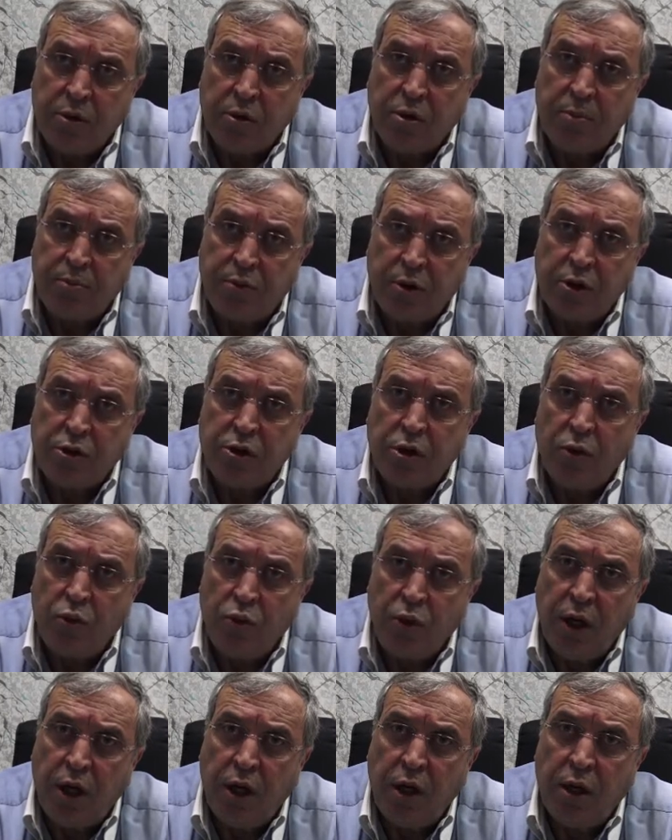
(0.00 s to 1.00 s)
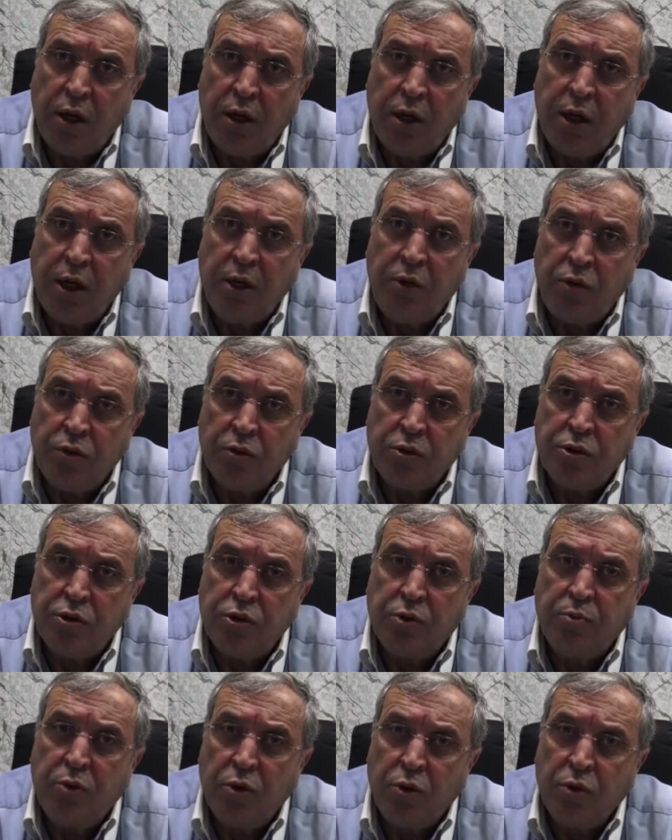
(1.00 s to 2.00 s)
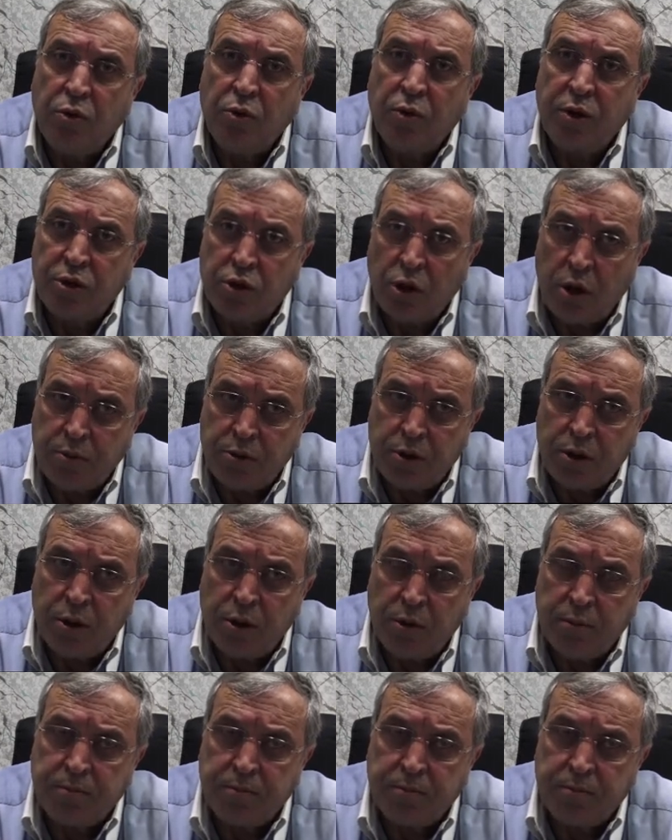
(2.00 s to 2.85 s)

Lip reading: the pressure will induce the bone resorption.